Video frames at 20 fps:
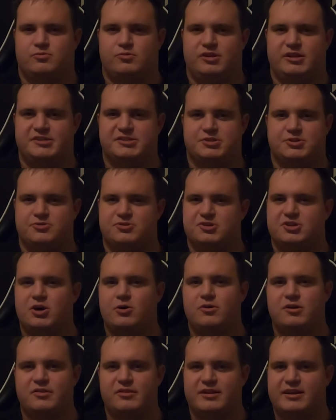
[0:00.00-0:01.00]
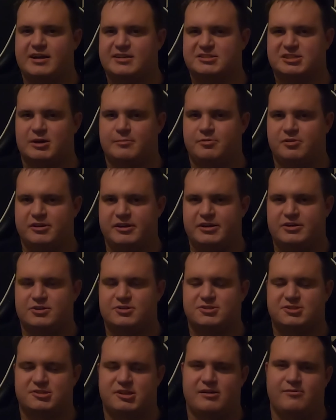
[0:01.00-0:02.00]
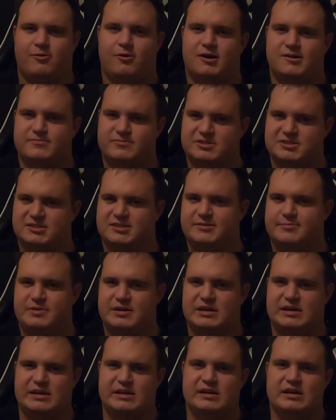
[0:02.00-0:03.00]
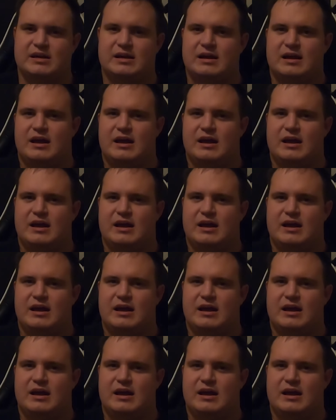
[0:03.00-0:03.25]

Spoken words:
release a new Dakota in the next couple of years, so that will obviously be